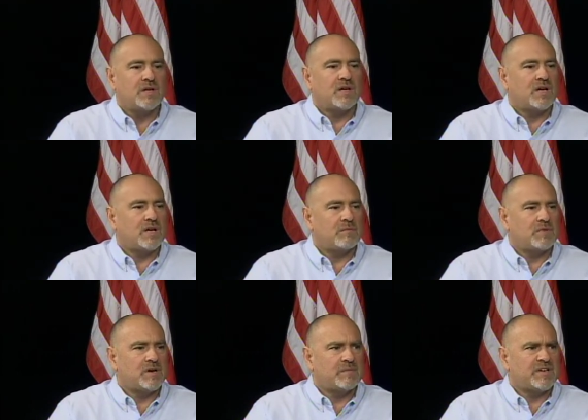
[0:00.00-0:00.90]
Um,
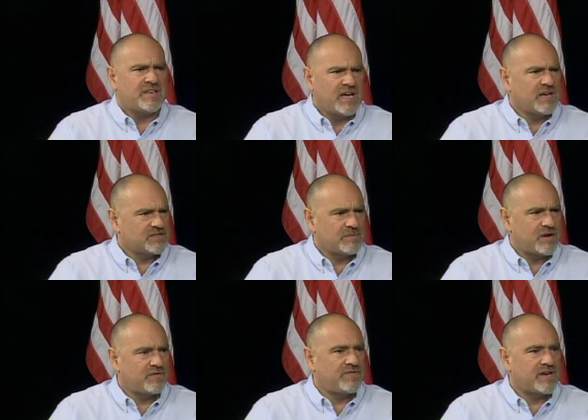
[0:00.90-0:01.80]
and I'm like, Yeah, as a
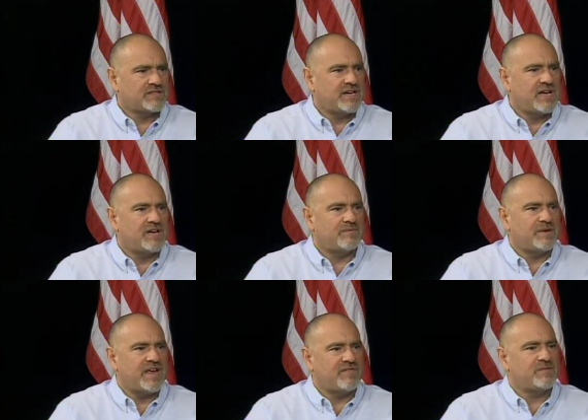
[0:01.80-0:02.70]
matter of fact, I have.
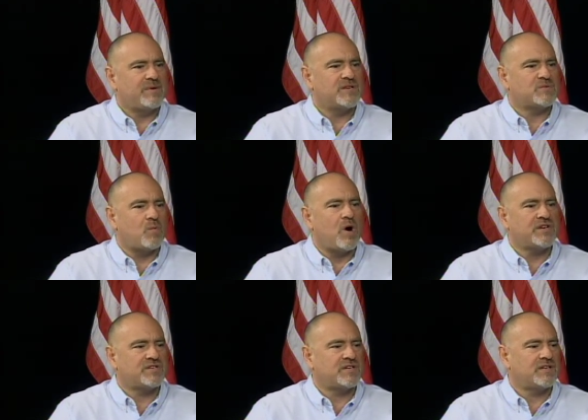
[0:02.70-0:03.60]
But everybody's
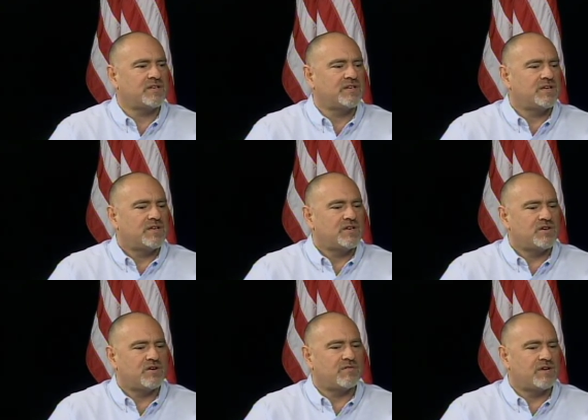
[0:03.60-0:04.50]
watching
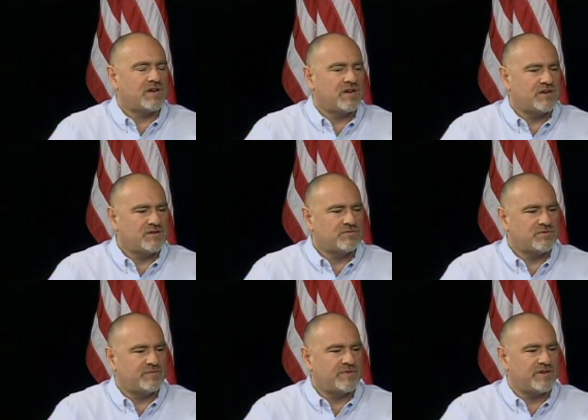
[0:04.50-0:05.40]
your uh,
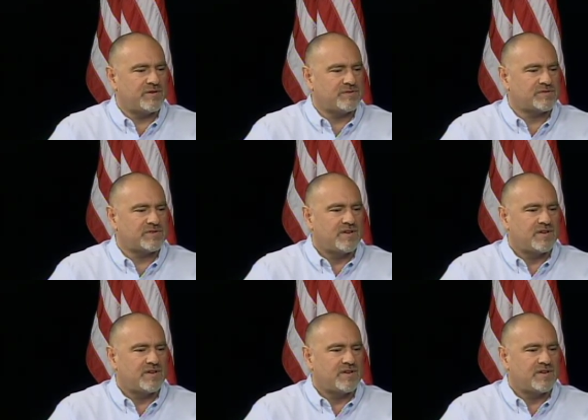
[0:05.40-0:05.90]
YouTube videos